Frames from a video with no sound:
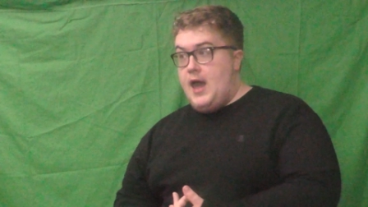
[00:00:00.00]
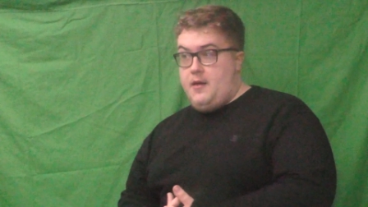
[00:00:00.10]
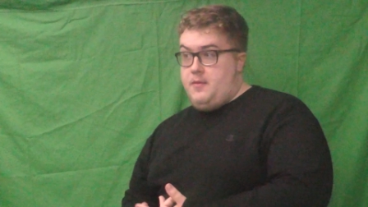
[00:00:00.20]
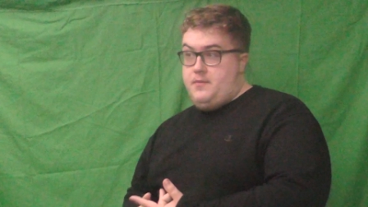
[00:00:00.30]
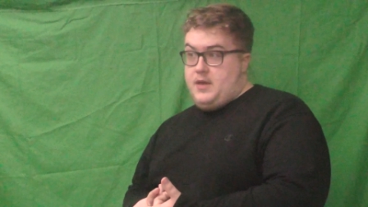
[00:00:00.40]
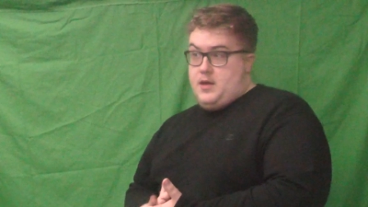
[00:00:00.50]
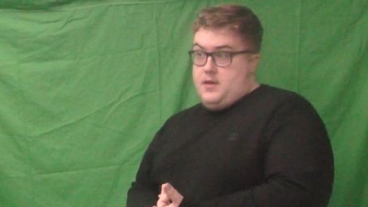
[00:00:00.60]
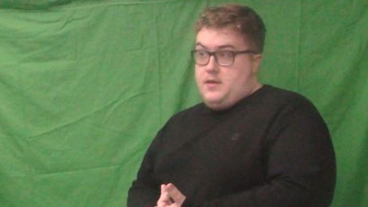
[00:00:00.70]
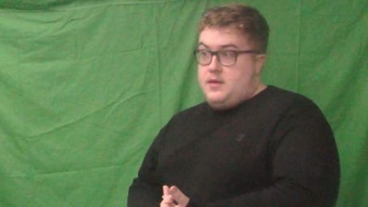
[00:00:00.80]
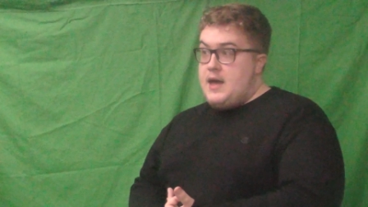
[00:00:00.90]
And
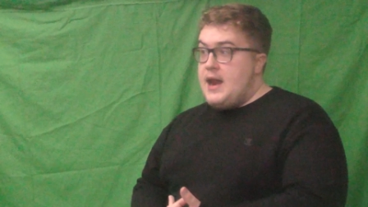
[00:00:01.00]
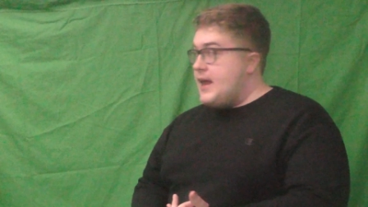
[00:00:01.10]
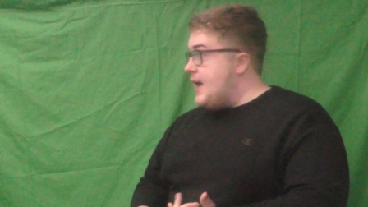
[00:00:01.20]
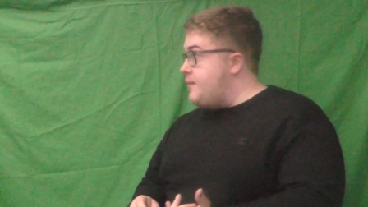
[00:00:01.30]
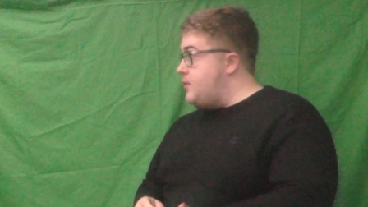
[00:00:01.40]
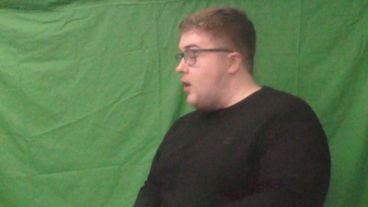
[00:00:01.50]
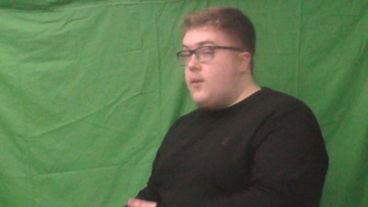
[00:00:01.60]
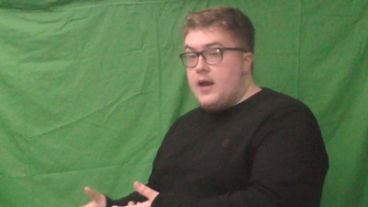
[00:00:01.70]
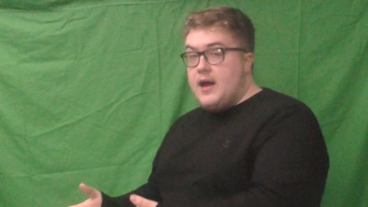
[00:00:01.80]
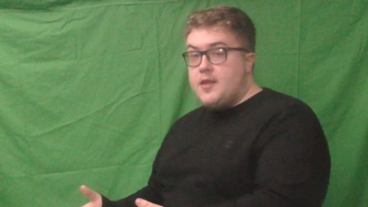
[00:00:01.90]
because of that, I kept
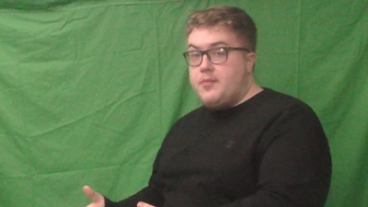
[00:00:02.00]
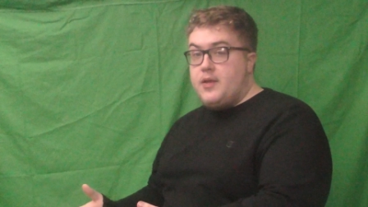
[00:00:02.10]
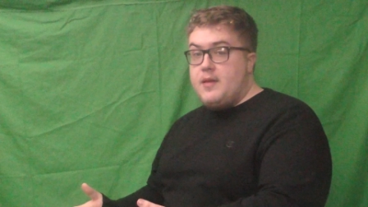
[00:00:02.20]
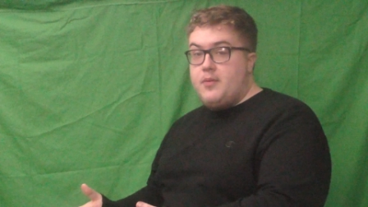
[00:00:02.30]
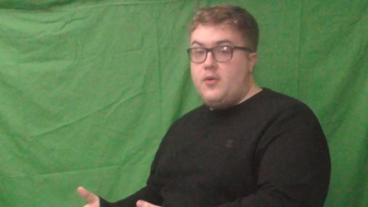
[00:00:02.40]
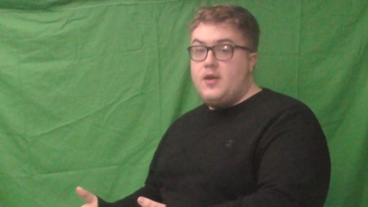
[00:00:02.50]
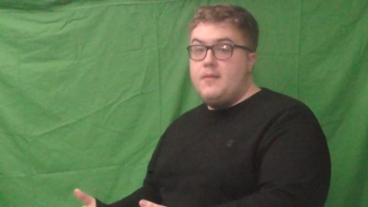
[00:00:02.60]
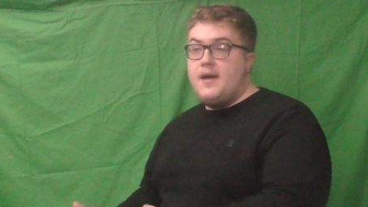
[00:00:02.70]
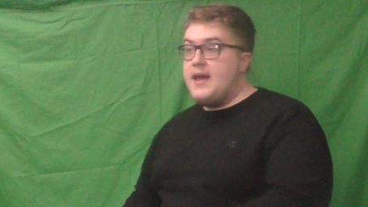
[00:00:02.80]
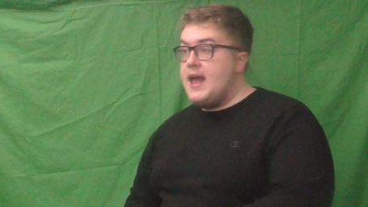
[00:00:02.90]
going on to play
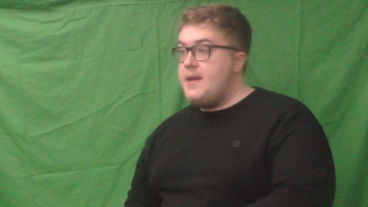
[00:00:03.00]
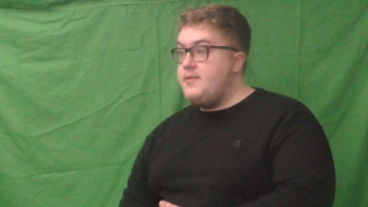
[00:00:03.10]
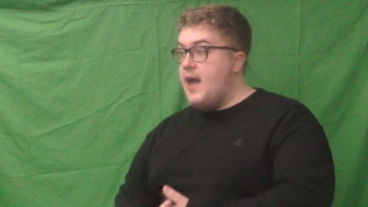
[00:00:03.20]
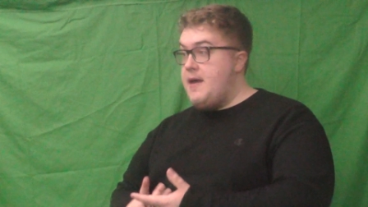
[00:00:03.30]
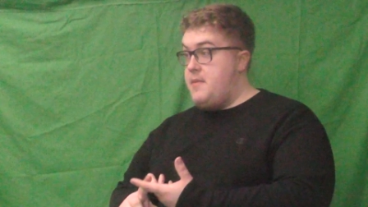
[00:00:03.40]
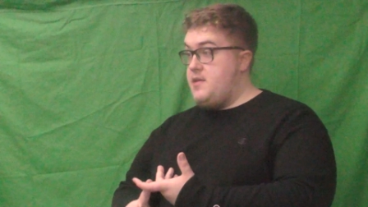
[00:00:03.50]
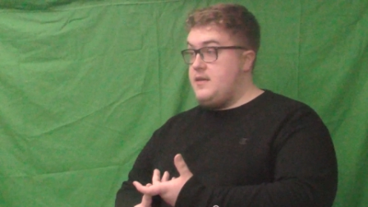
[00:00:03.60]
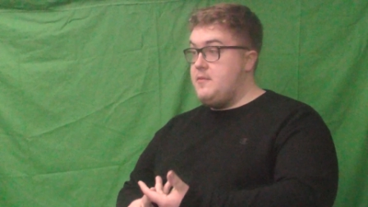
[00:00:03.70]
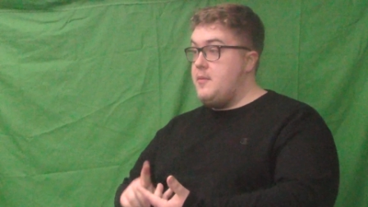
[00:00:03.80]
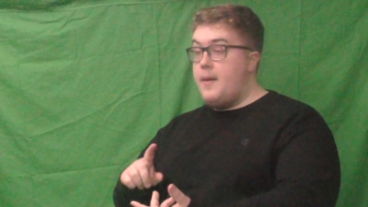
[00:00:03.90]
Pokemon games. I met
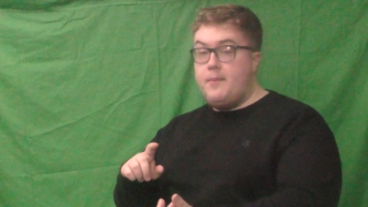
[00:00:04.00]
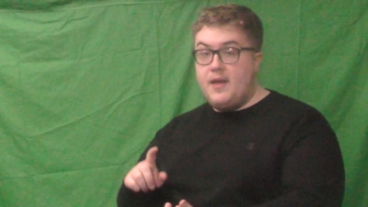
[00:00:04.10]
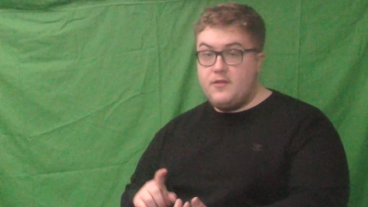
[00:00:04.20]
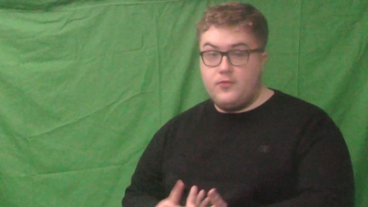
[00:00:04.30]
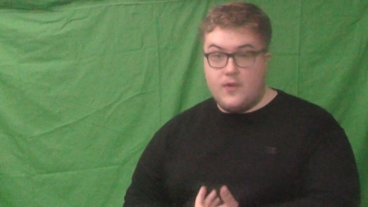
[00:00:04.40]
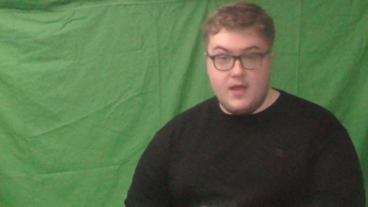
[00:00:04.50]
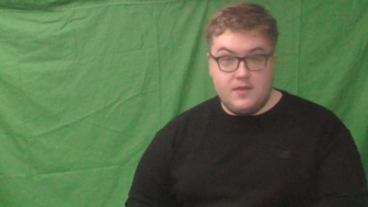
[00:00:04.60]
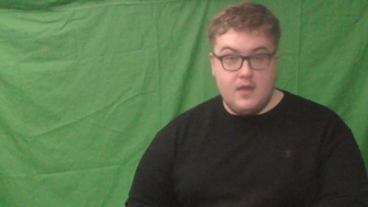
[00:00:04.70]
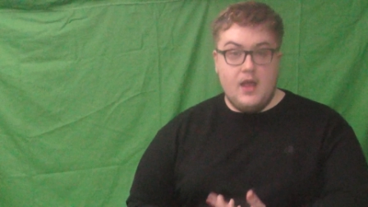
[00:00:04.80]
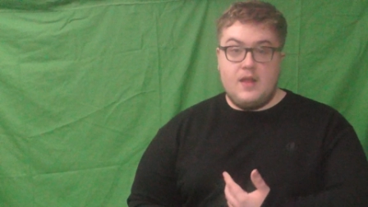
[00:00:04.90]
some of my best
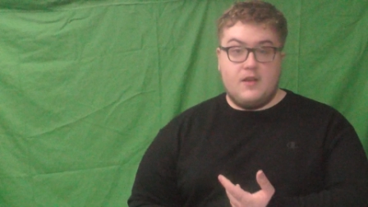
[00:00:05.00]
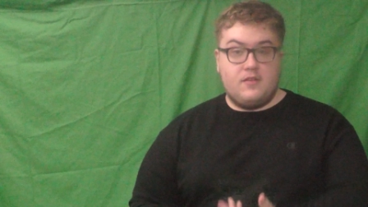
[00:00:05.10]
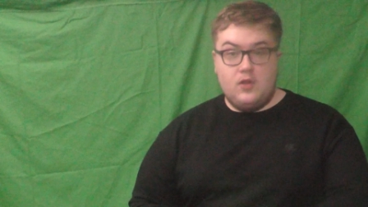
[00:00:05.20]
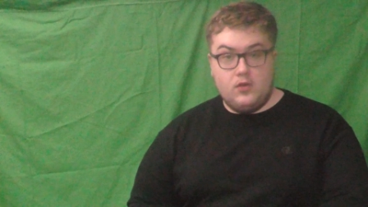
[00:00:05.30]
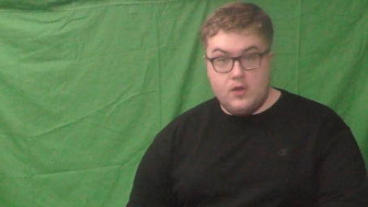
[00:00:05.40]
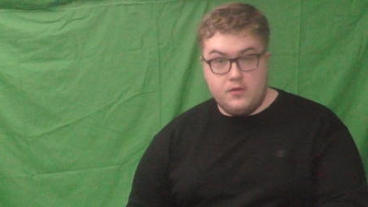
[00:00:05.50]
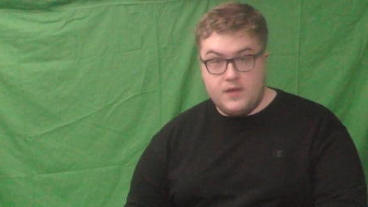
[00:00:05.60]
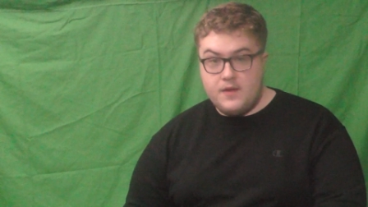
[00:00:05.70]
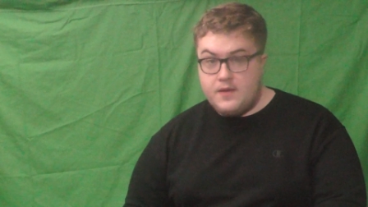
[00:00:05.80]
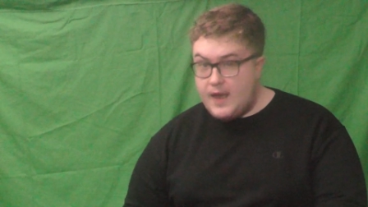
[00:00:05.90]
friends that I still know
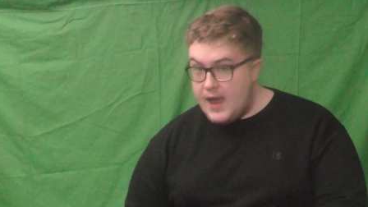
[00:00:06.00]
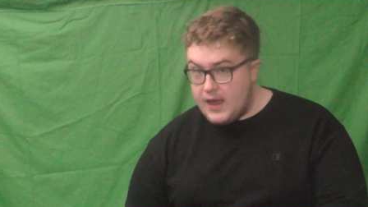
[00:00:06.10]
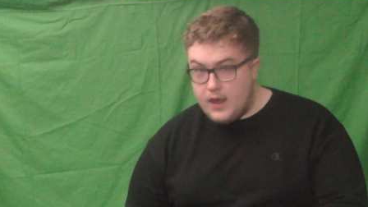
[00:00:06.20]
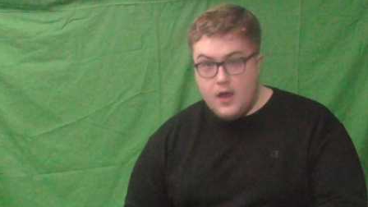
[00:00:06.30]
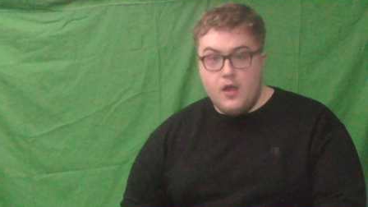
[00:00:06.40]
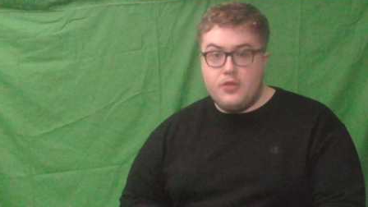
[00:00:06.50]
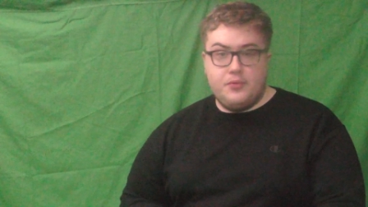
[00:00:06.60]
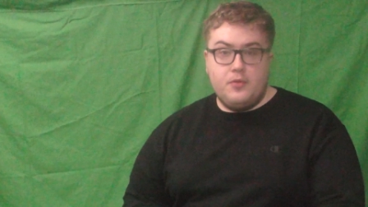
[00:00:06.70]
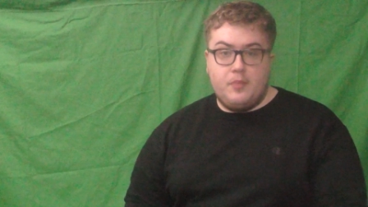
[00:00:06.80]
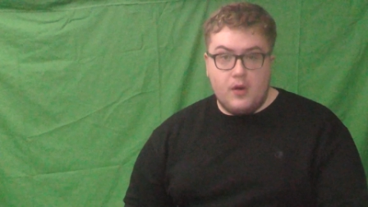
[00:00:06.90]
today
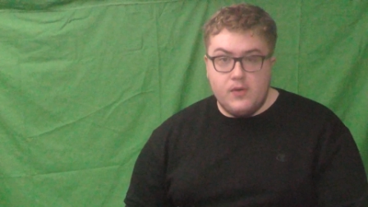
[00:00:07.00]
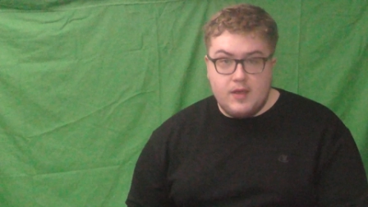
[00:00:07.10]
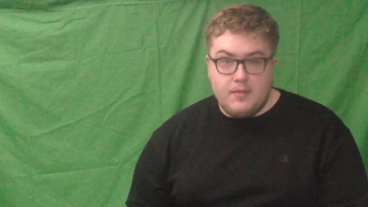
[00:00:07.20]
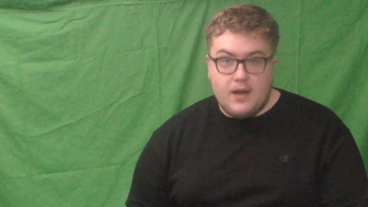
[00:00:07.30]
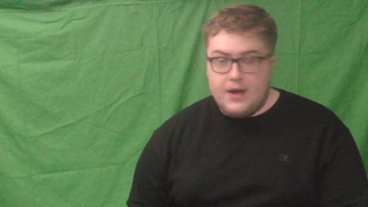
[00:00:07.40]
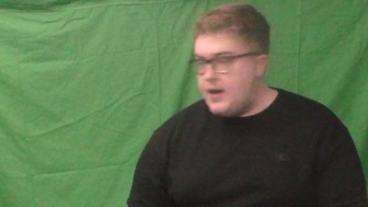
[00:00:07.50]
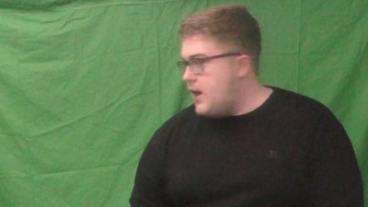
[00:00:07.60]
through Pokemon.